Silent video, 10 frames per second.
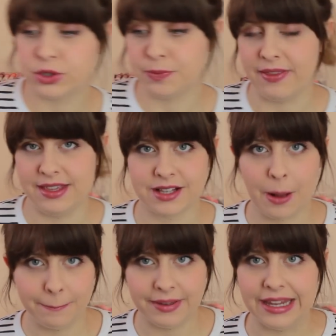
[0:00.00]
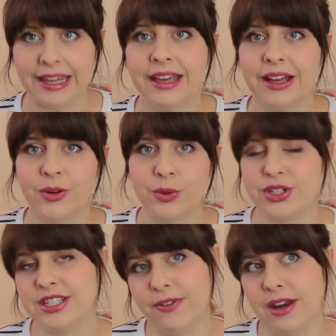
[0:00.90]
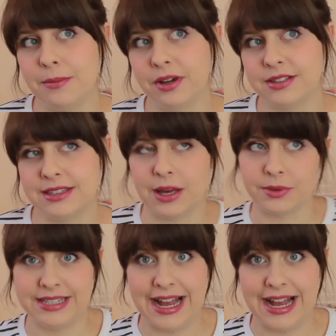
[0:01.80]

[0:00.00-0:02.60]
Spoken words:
else by this company, which is funny because that was